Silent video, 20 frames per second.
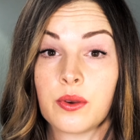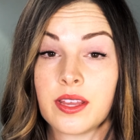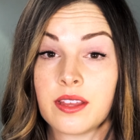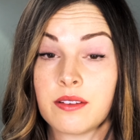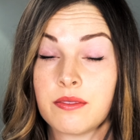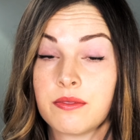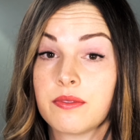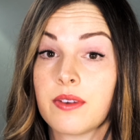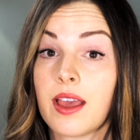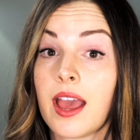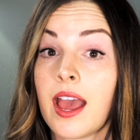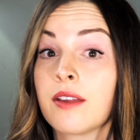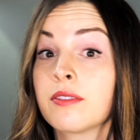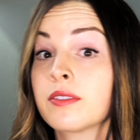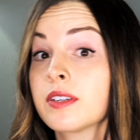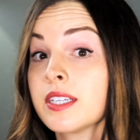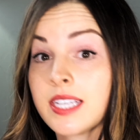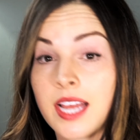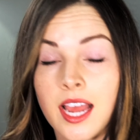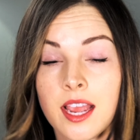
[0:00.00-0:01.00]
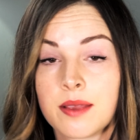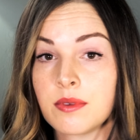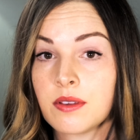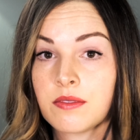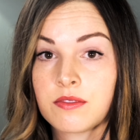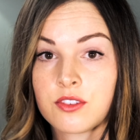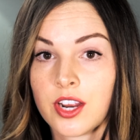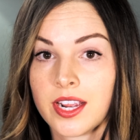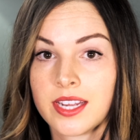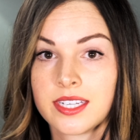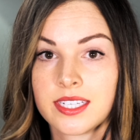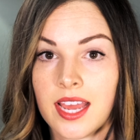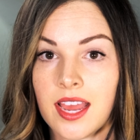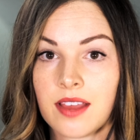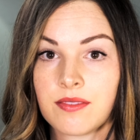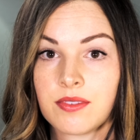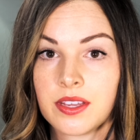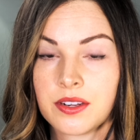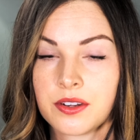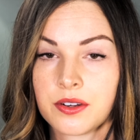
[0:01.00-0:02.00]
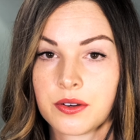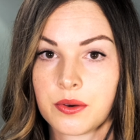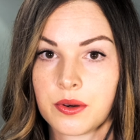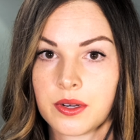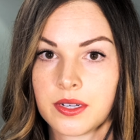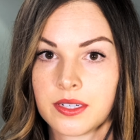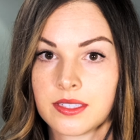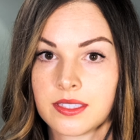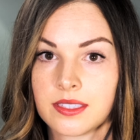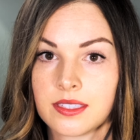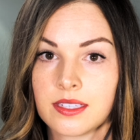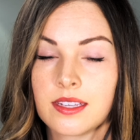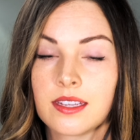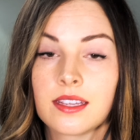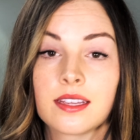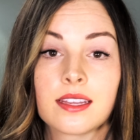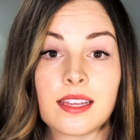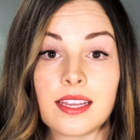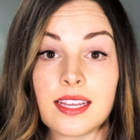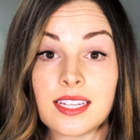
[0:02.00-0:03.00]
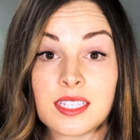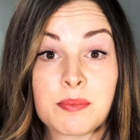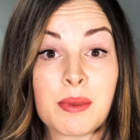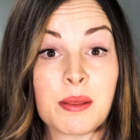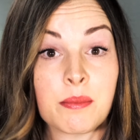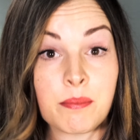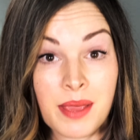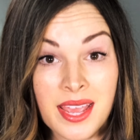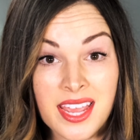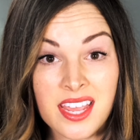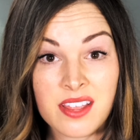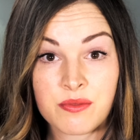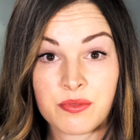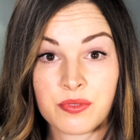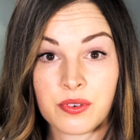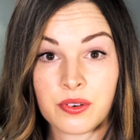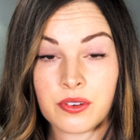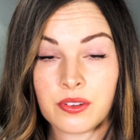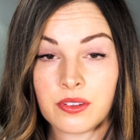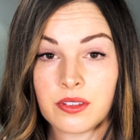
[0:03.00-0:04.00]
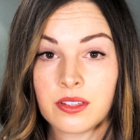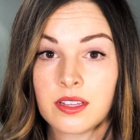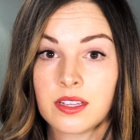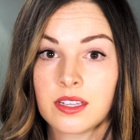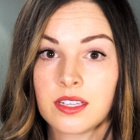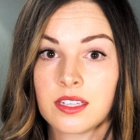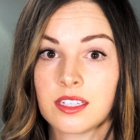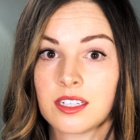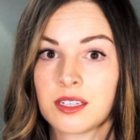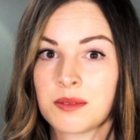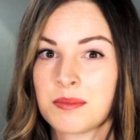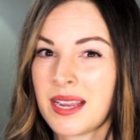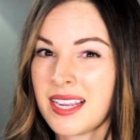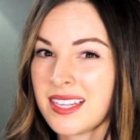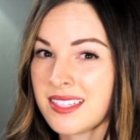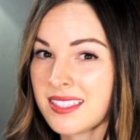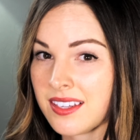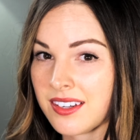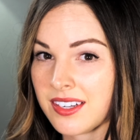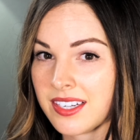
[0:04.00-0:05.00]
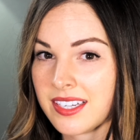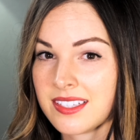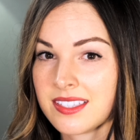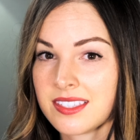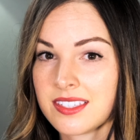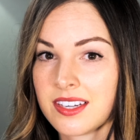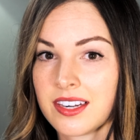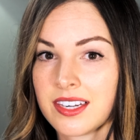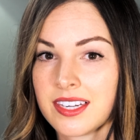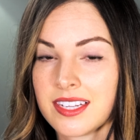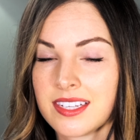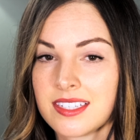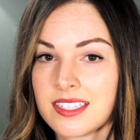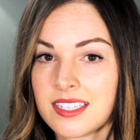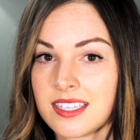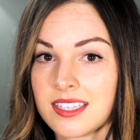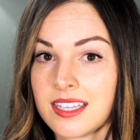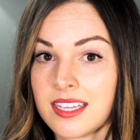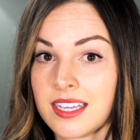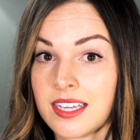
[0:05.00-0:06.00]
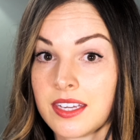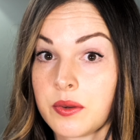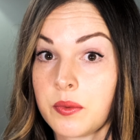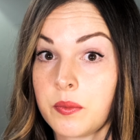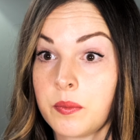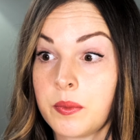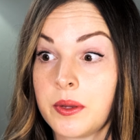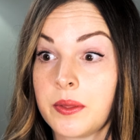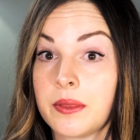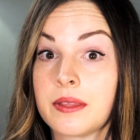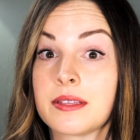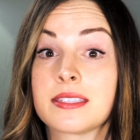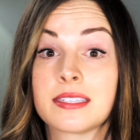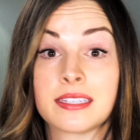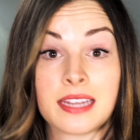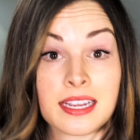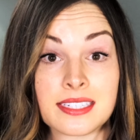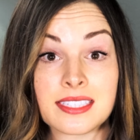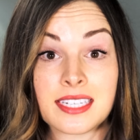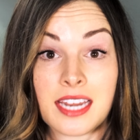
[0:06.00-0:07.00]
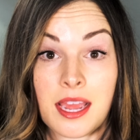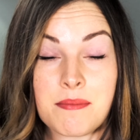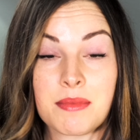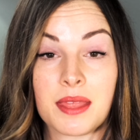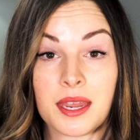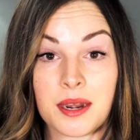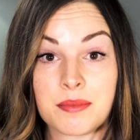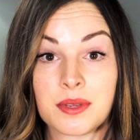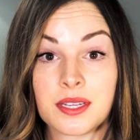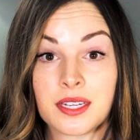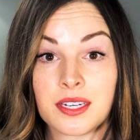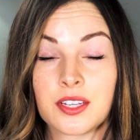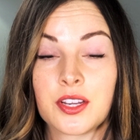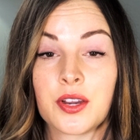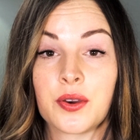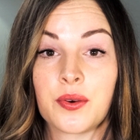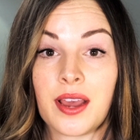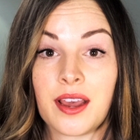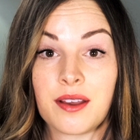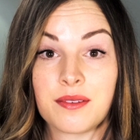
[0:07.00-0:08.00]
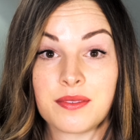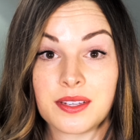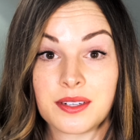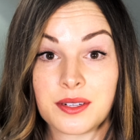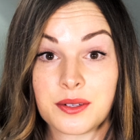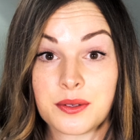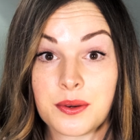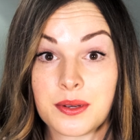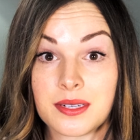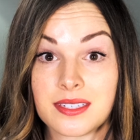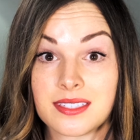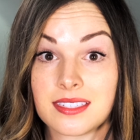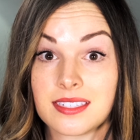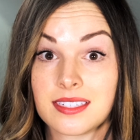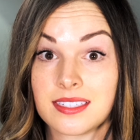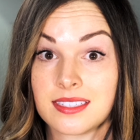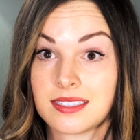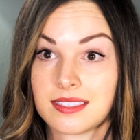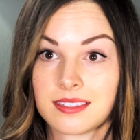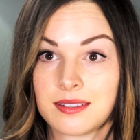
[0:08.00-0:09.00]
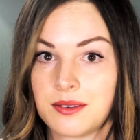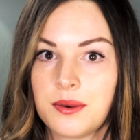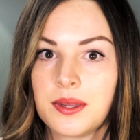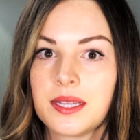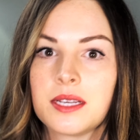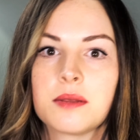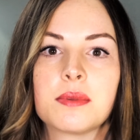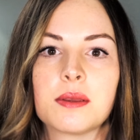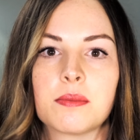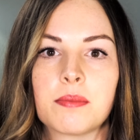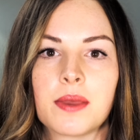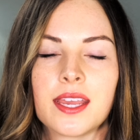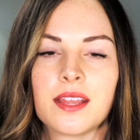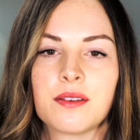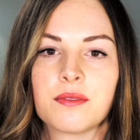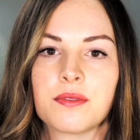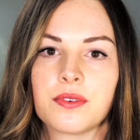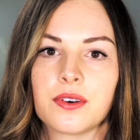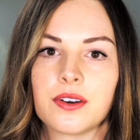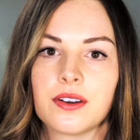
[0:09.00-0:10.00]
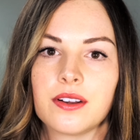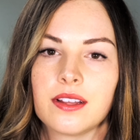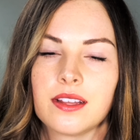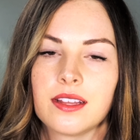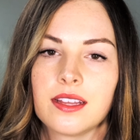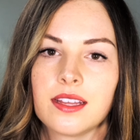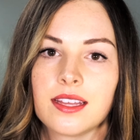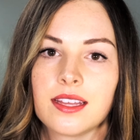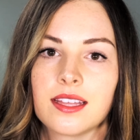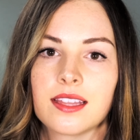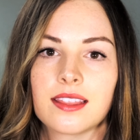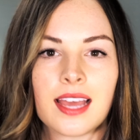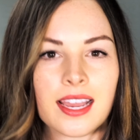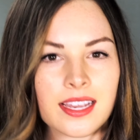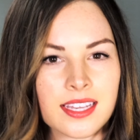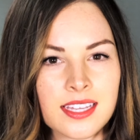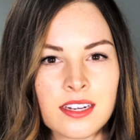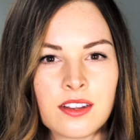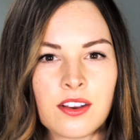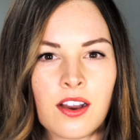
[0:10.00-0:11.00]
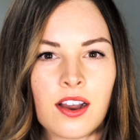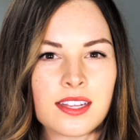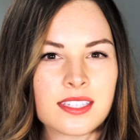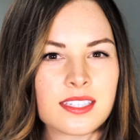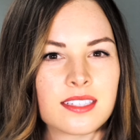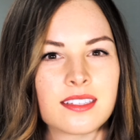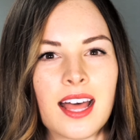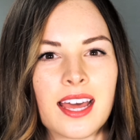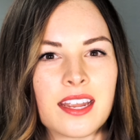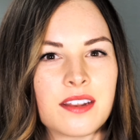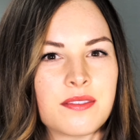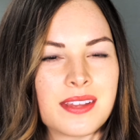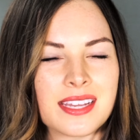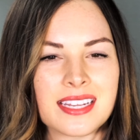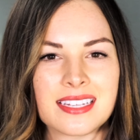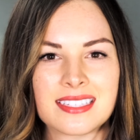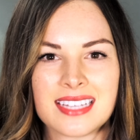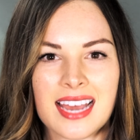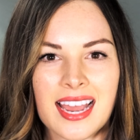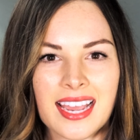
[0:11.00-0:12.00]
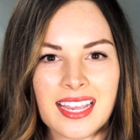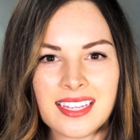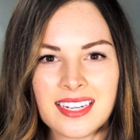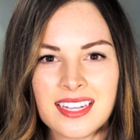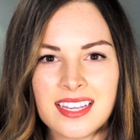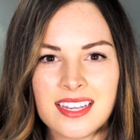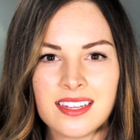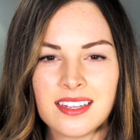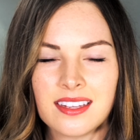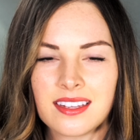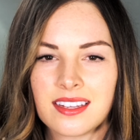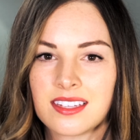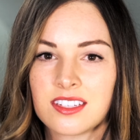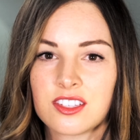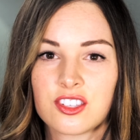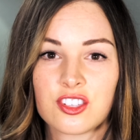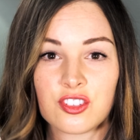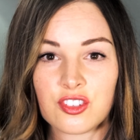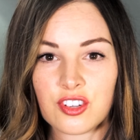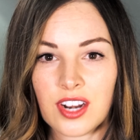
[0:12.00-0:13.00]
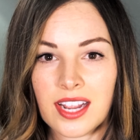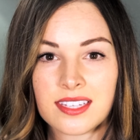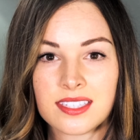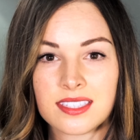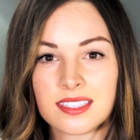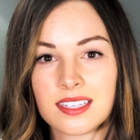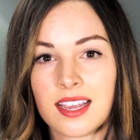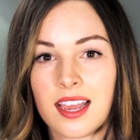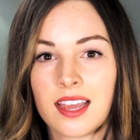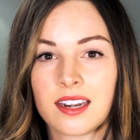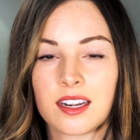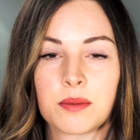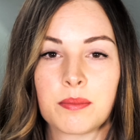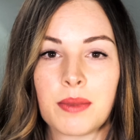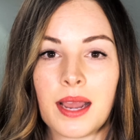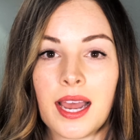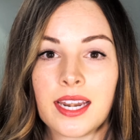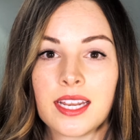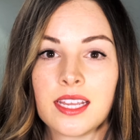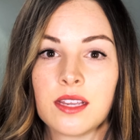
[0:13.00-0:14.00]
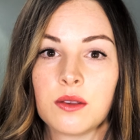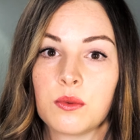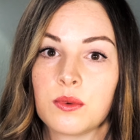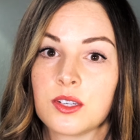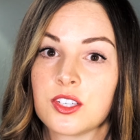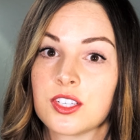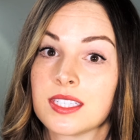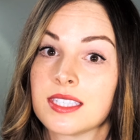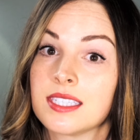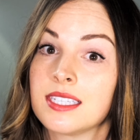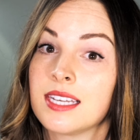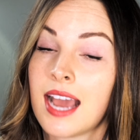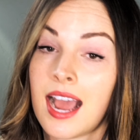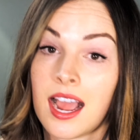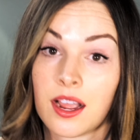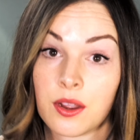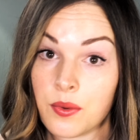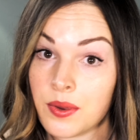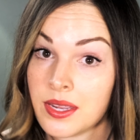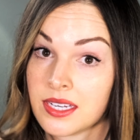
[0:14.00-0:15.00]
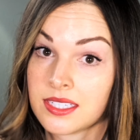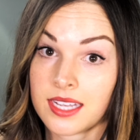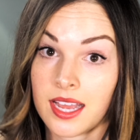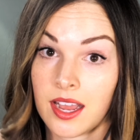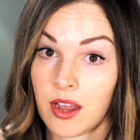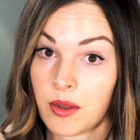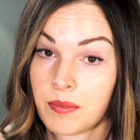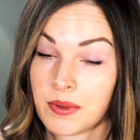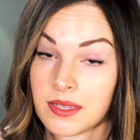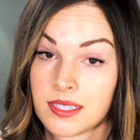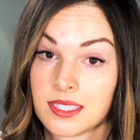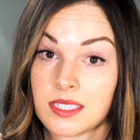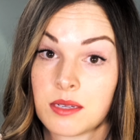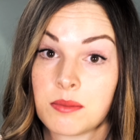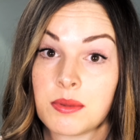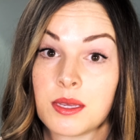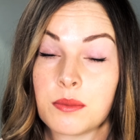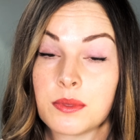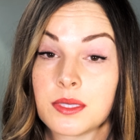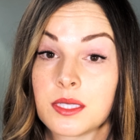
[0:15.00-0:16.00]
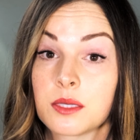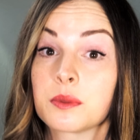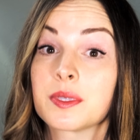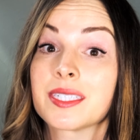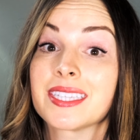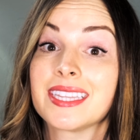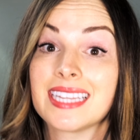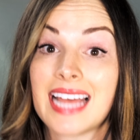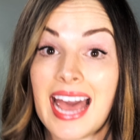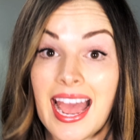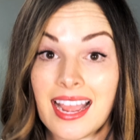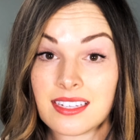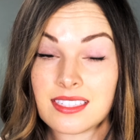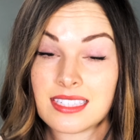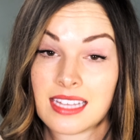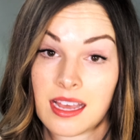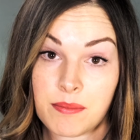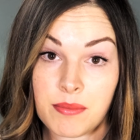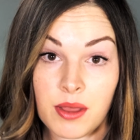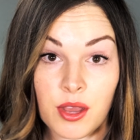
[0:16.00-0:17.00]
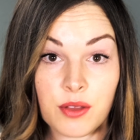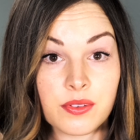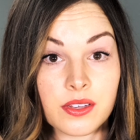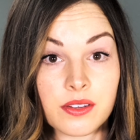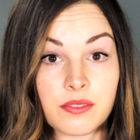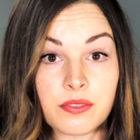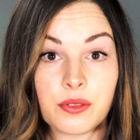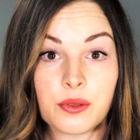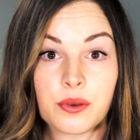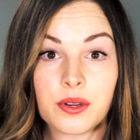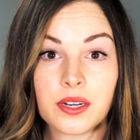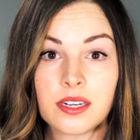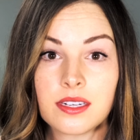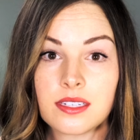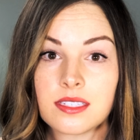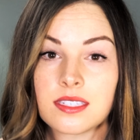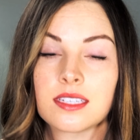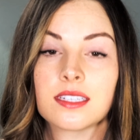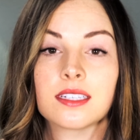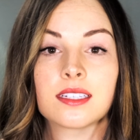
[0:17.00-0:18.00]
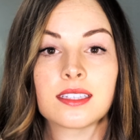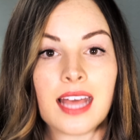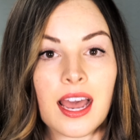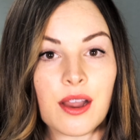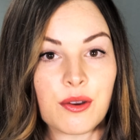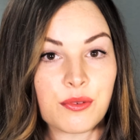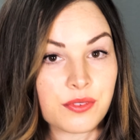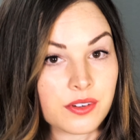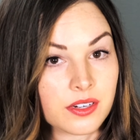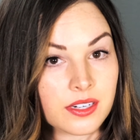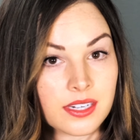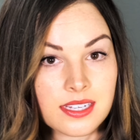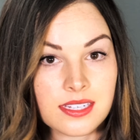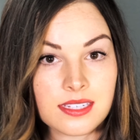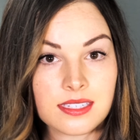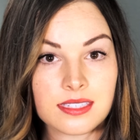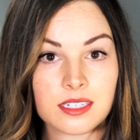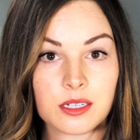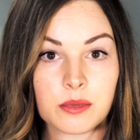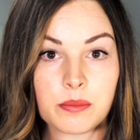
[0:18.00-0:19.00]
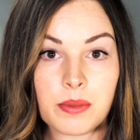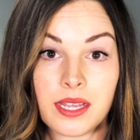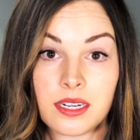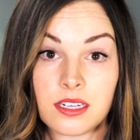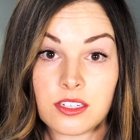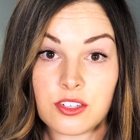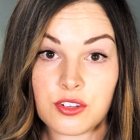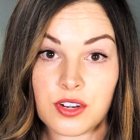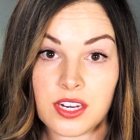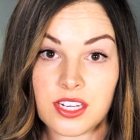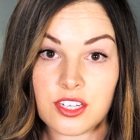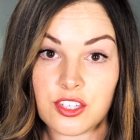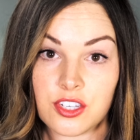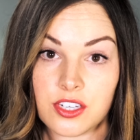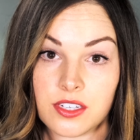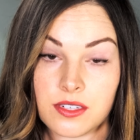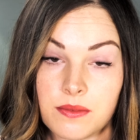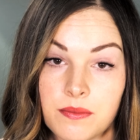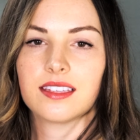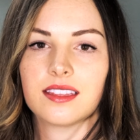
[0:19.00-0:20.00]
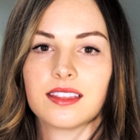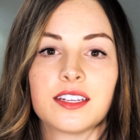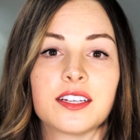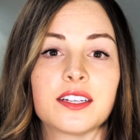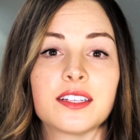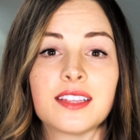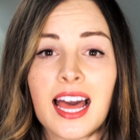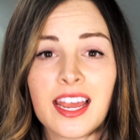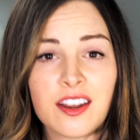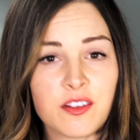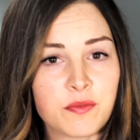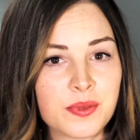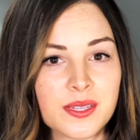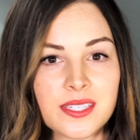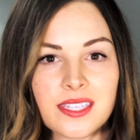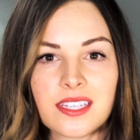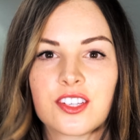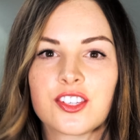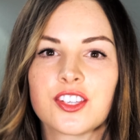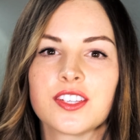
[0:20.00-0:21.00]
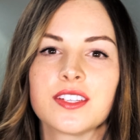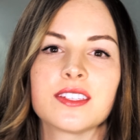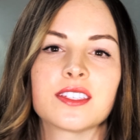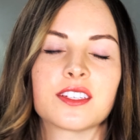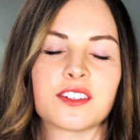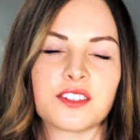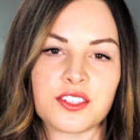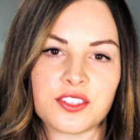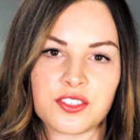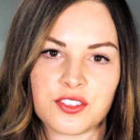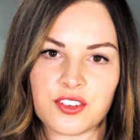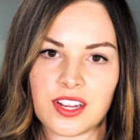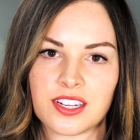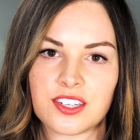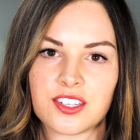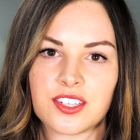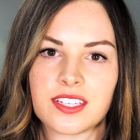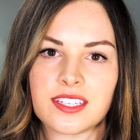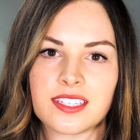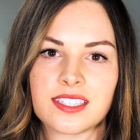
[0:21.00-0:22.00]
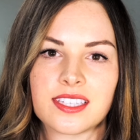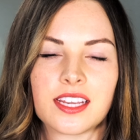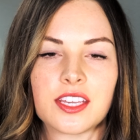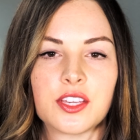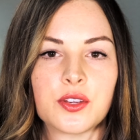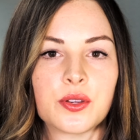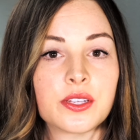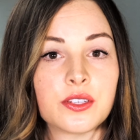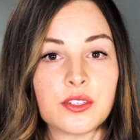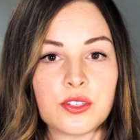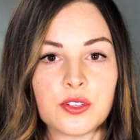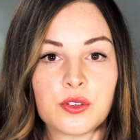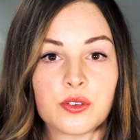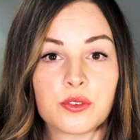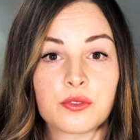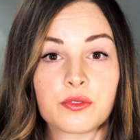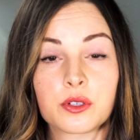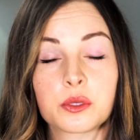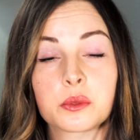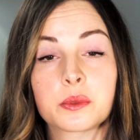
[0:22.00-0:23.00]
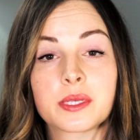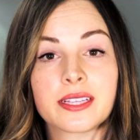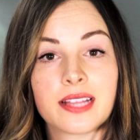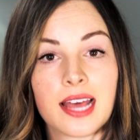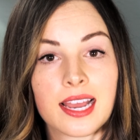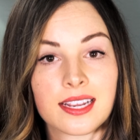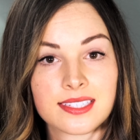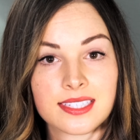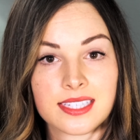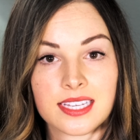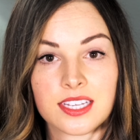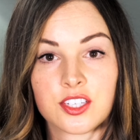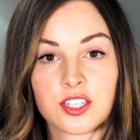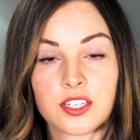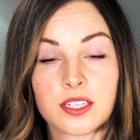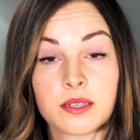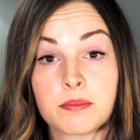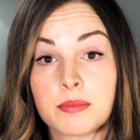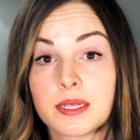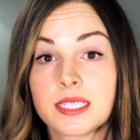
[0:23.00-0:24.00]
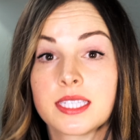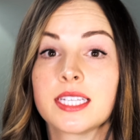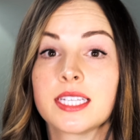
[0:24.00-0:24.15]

if every time you've tried to have intercourse, it's been painful, your mind's already starting to think, well, this next time that I'm gonna go have intercourse, it's going to be painful. That can cause a lot of anxiety and stress on our body, which is not going to help us to be able to relax that pelvic floor to allow for an easier penetration. There are a lot of positions or stretches that you can do for relaxation, but